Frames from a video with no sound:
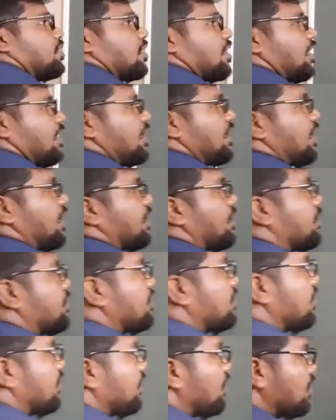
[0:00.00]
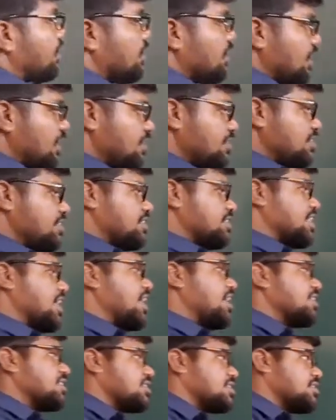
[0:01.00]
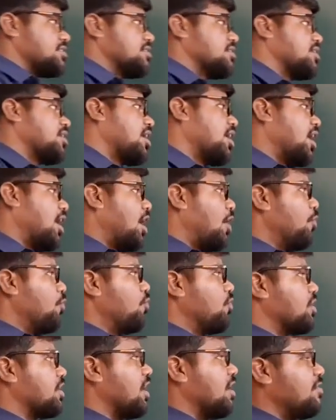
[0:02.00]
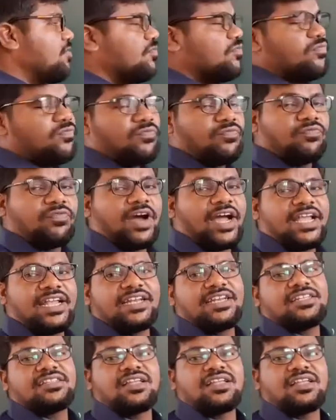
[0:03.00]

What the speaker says: Clear? In this case, how we can find